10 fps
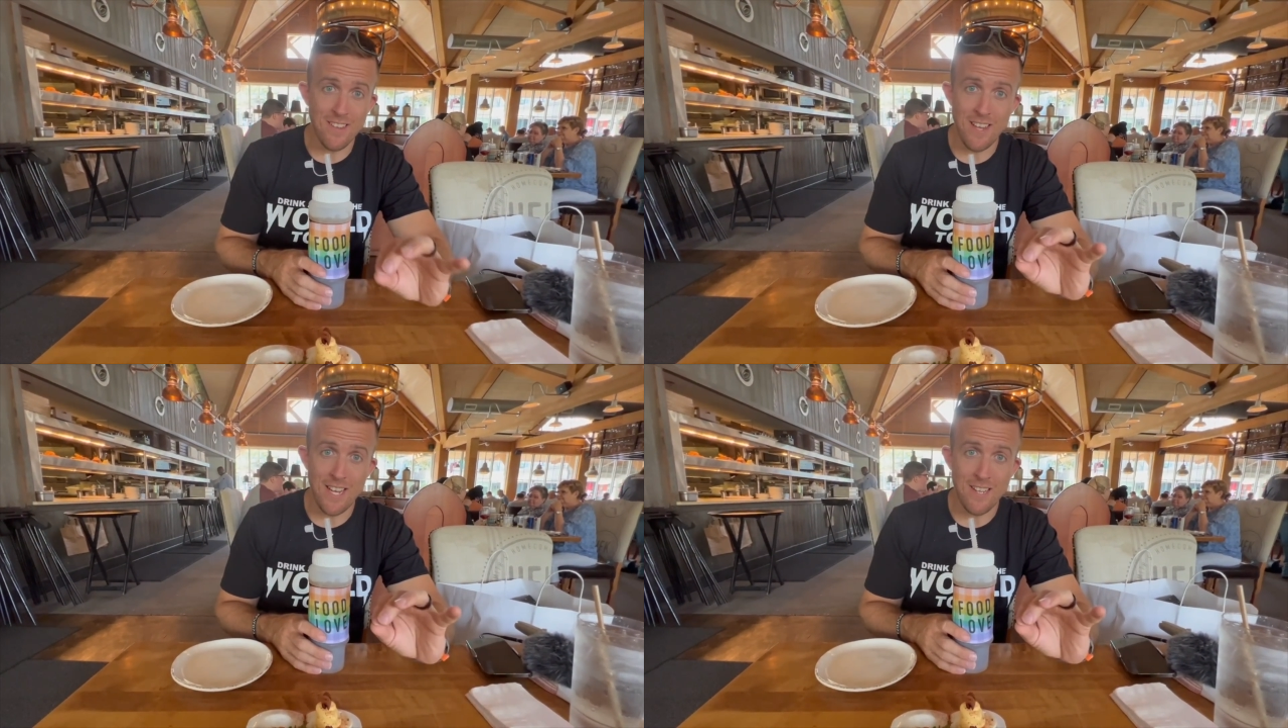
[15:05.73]

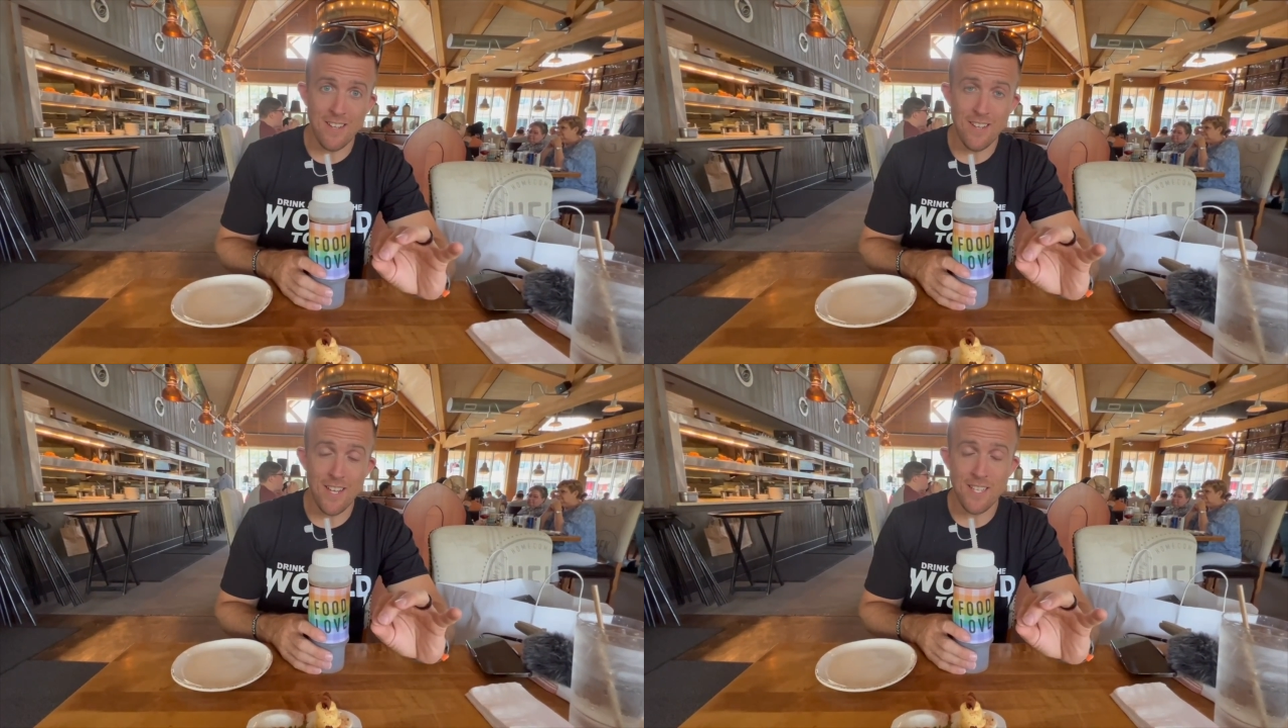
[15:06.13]
Like,
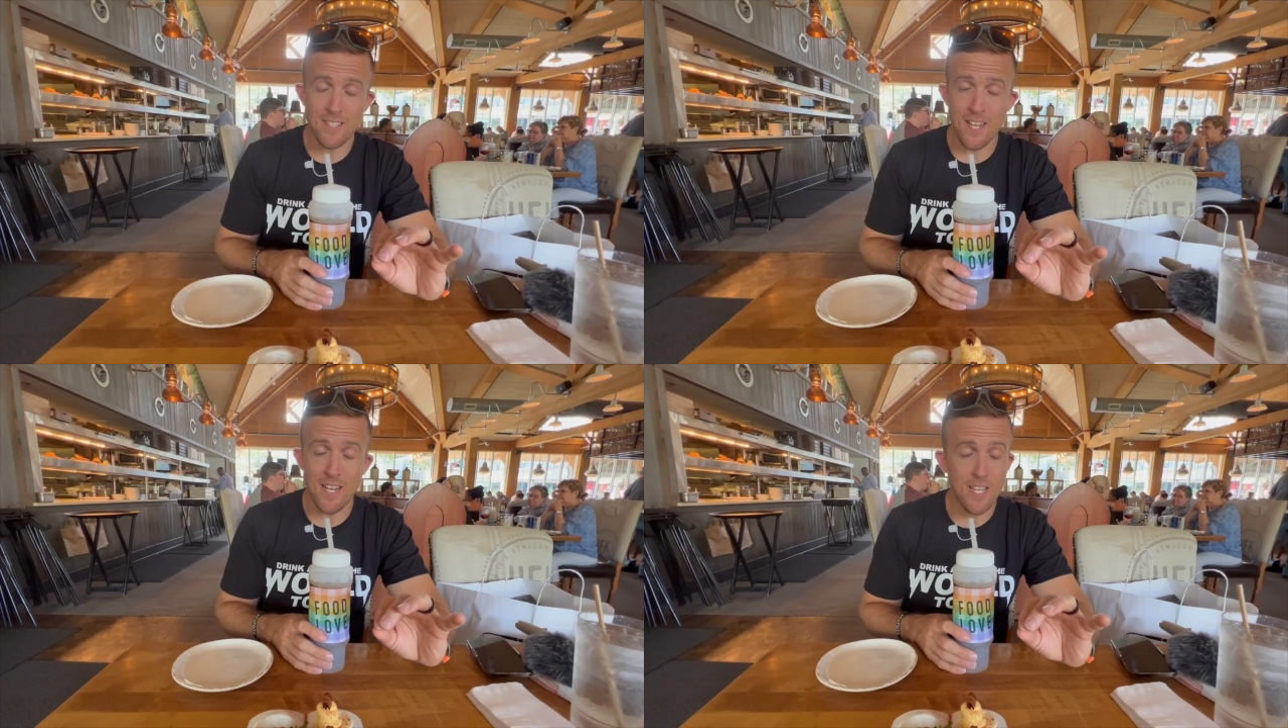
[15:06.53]
it's
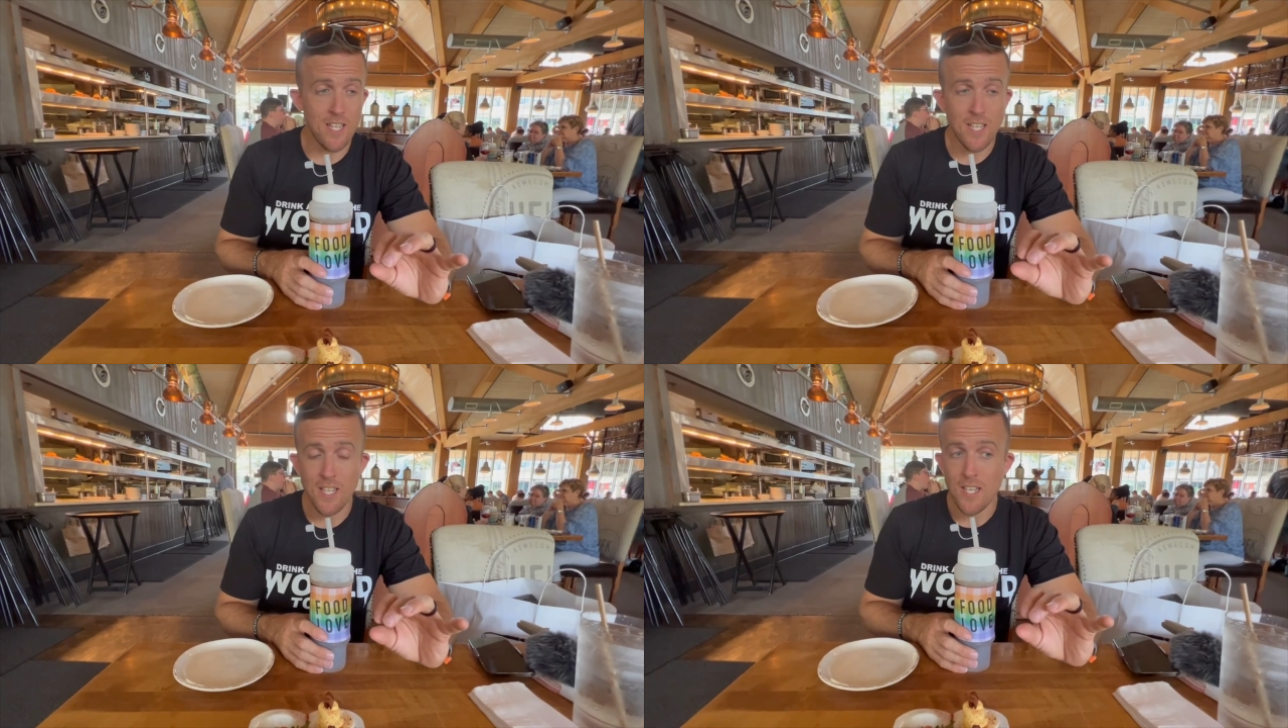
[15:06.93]
like
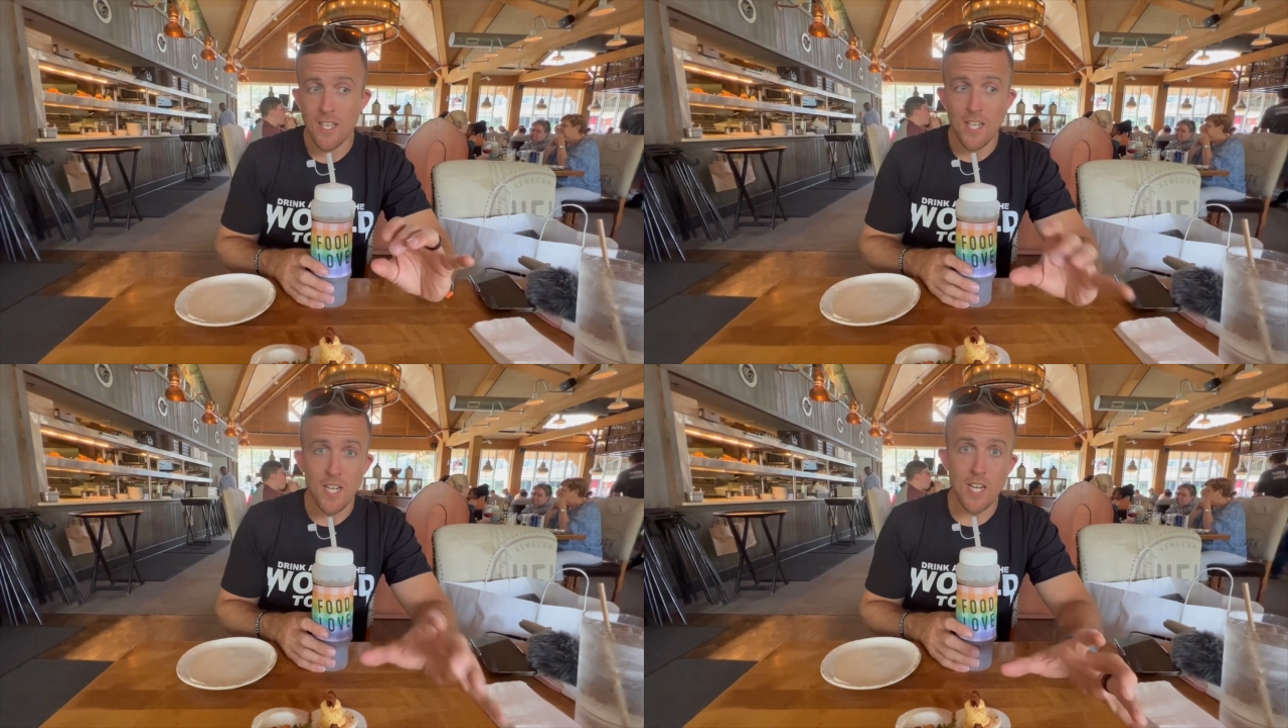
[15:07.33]

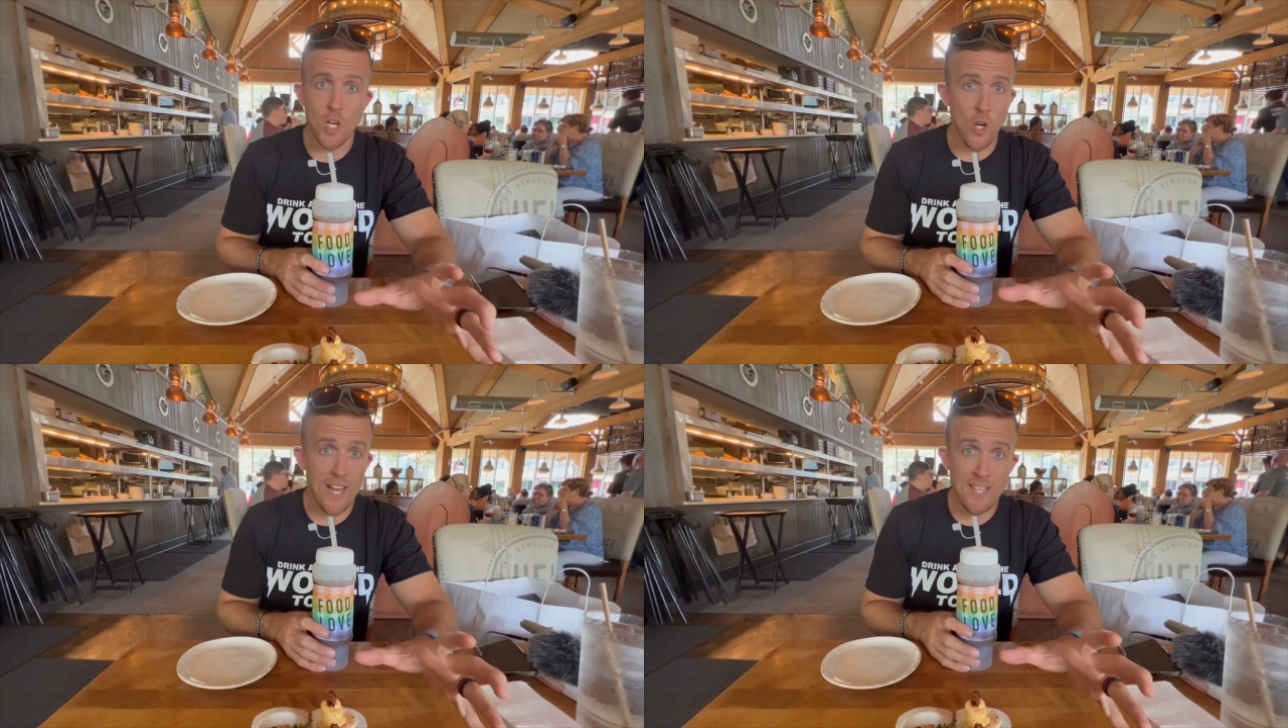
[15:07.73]

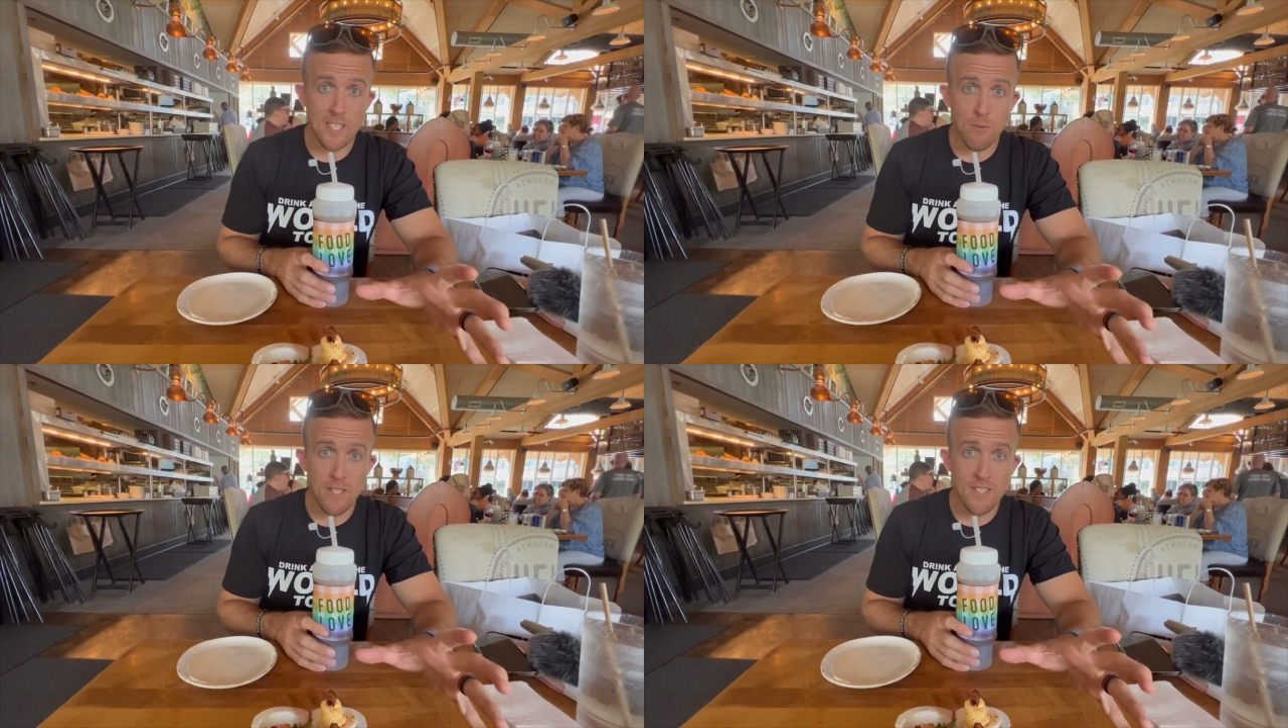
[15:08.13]
granny
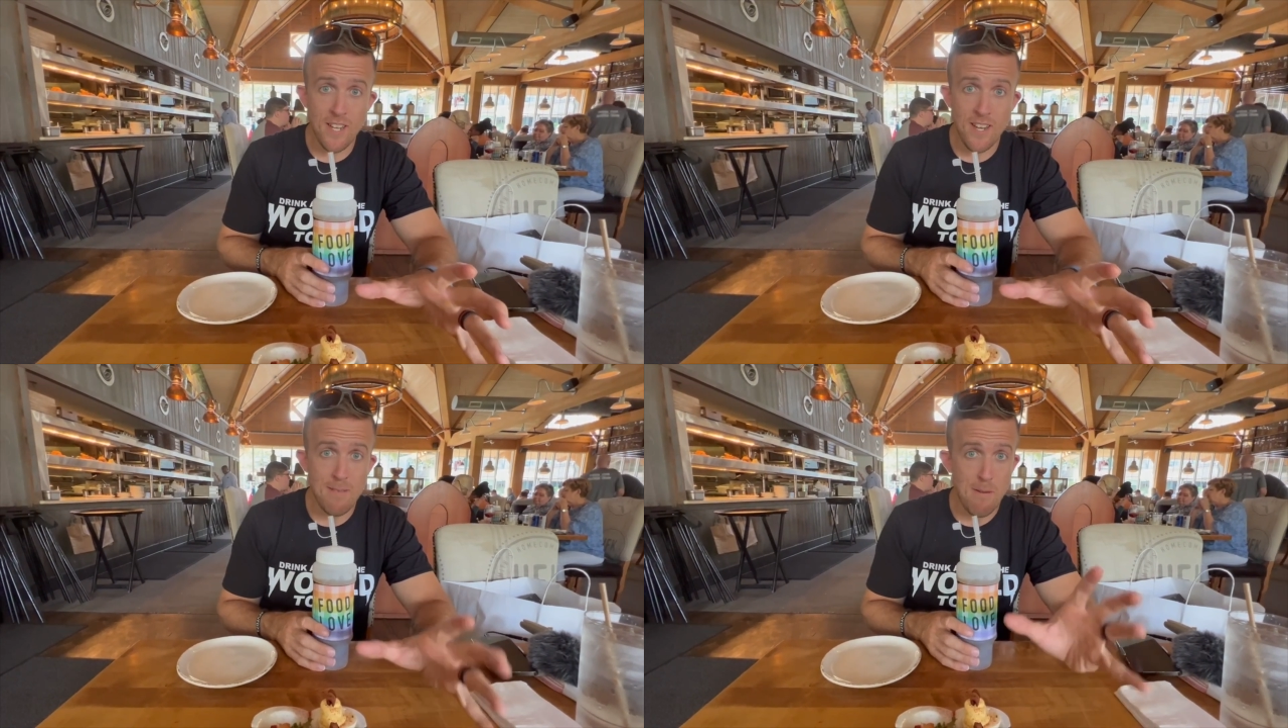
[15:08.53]
sweet tea,